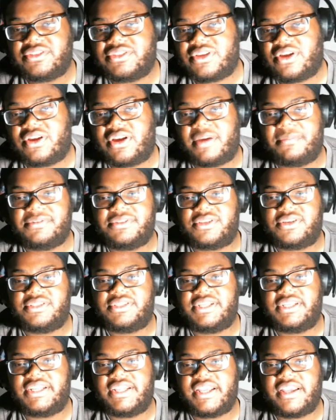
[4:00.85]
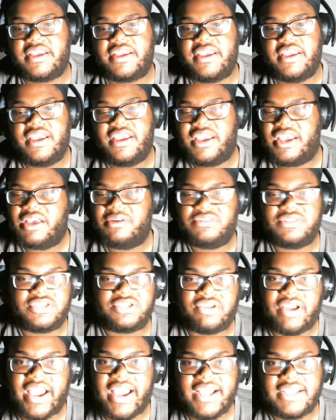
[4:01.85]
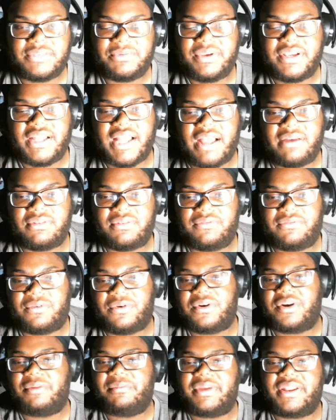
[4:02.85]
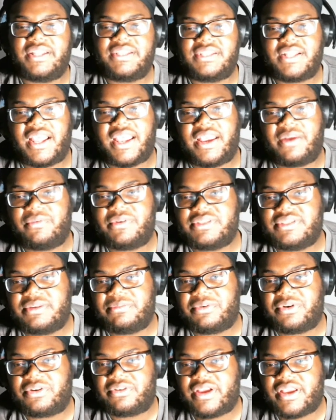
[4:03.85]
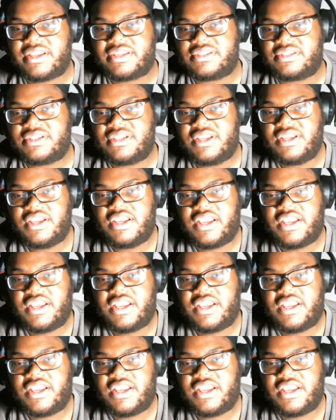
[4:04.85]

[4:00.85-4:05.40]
song a couple songs he did it was trash we clowned him for it but it's like once he progressed